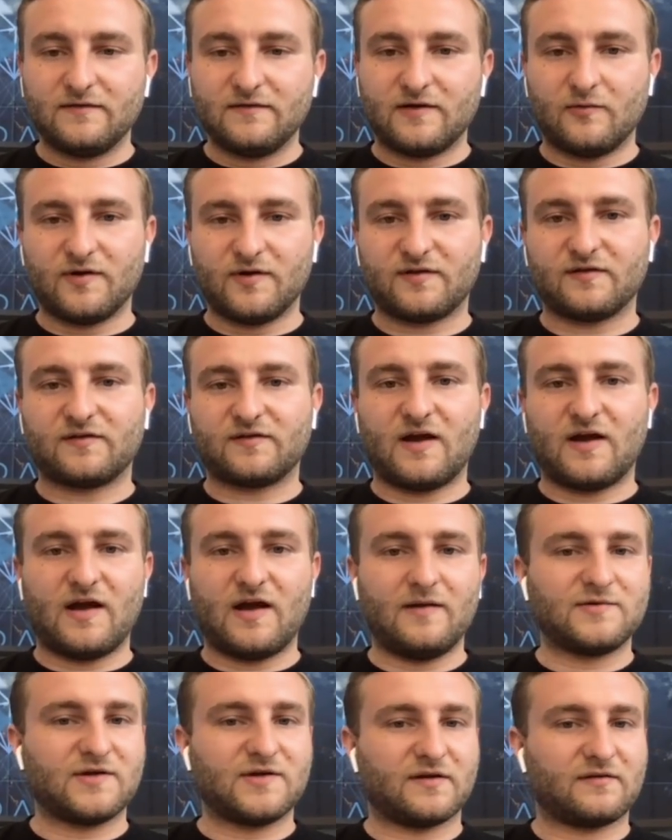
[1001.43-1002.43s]
There was a
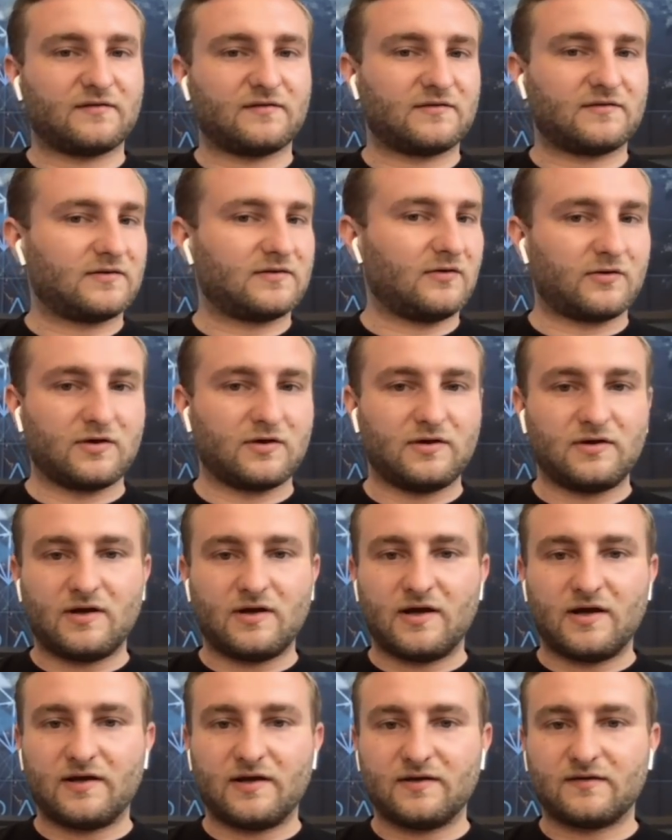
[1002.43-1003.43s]
time just
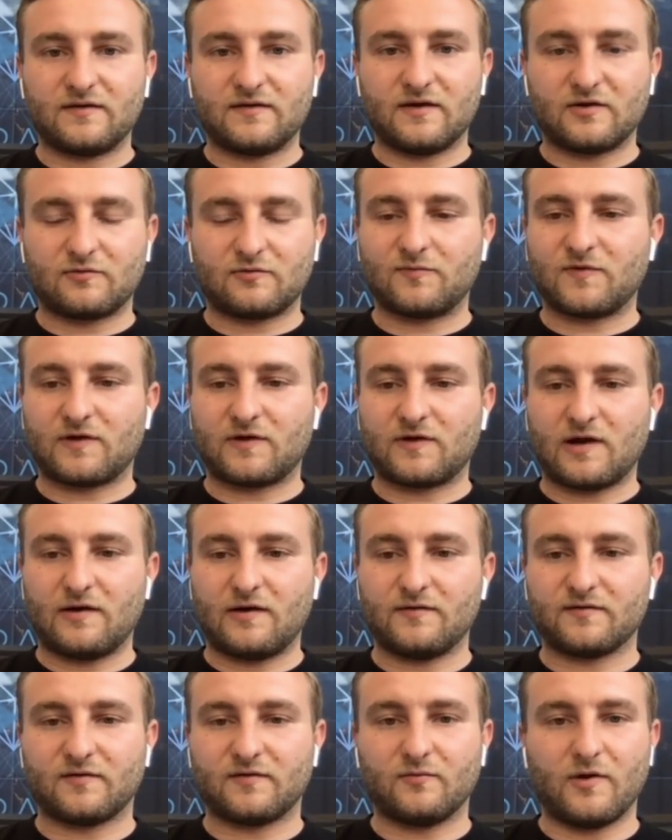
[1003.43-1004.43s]
token and
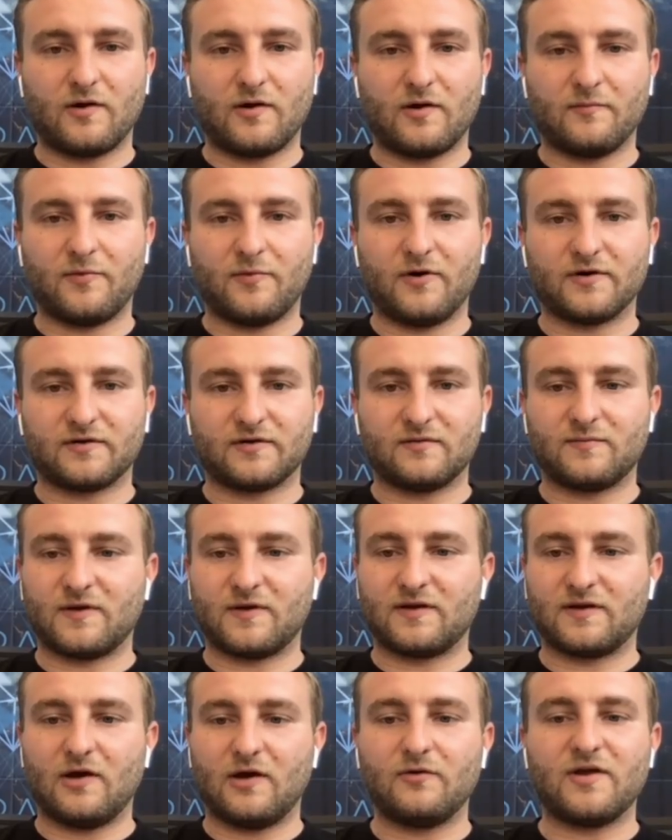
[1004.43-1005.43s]
cryptocurrency were important.
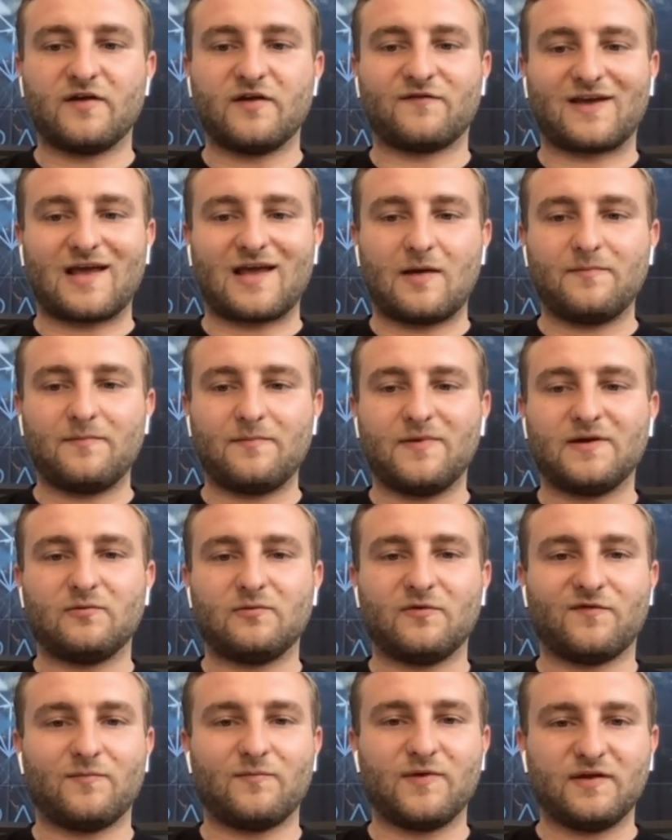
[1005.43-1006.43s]
But now you have a company
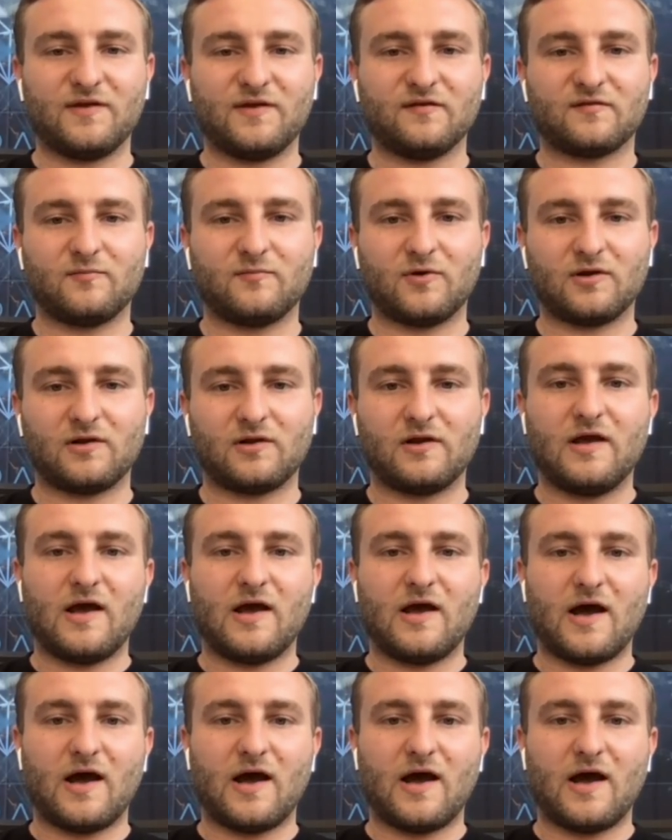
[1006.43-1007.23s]
with a business model.